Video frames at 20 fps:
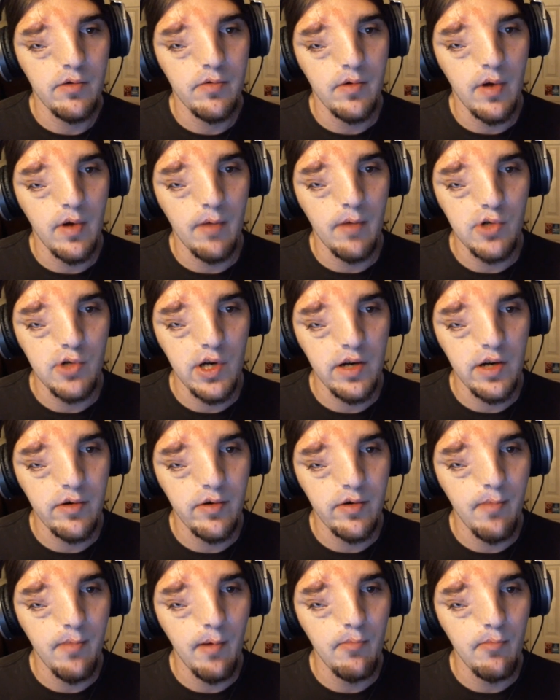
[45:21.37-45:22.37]
I'm starting to.
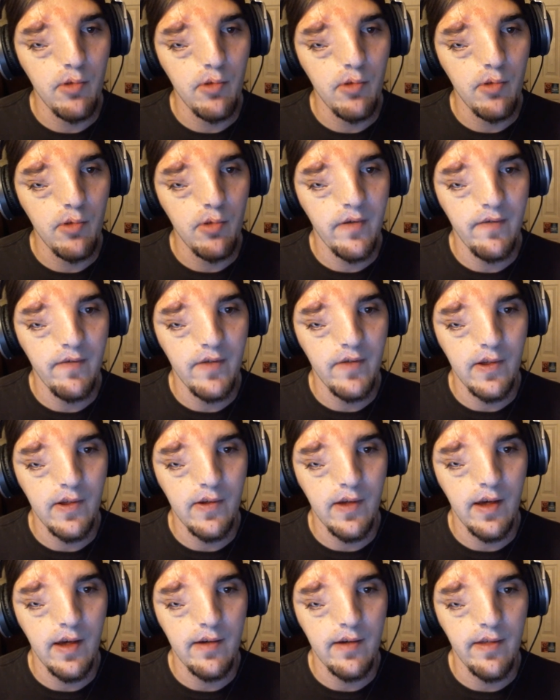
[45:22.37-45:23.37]
Re- I'm trying to remember
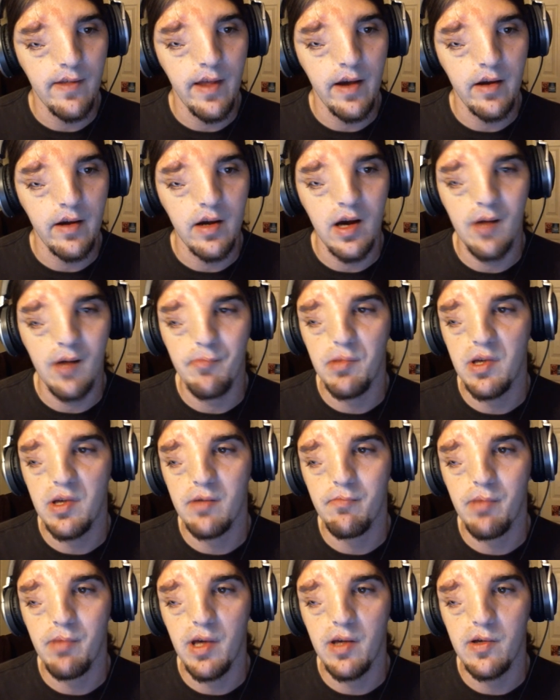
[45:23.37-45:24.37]
if it even says
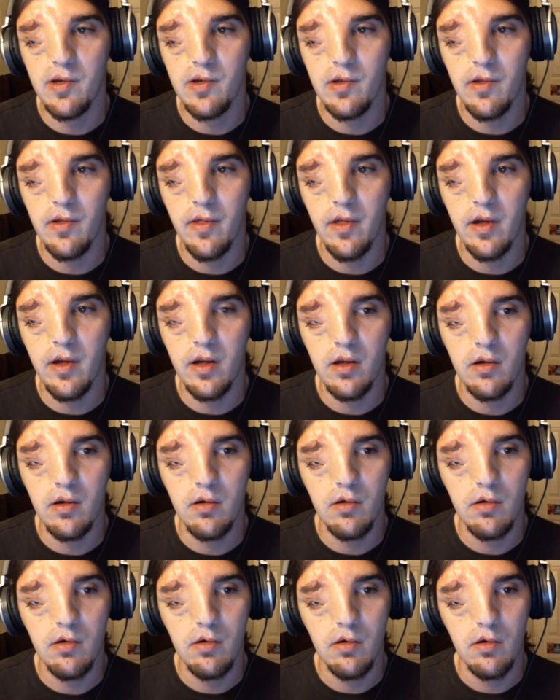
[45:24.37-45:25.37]
that copy and paste
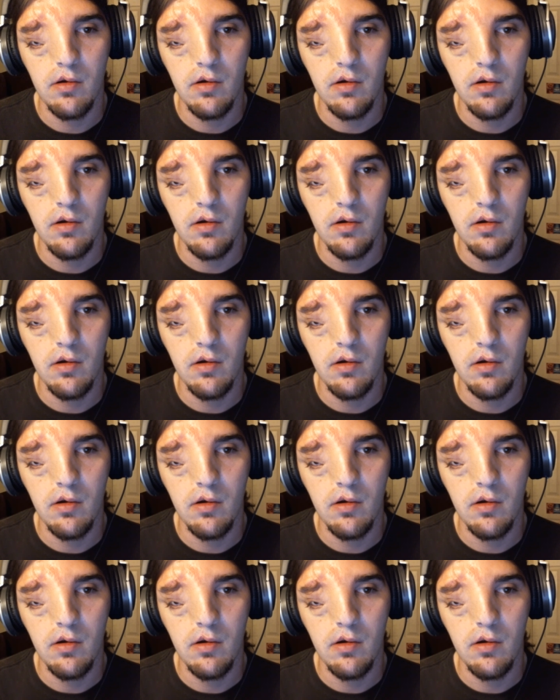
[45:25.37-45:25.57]
thing.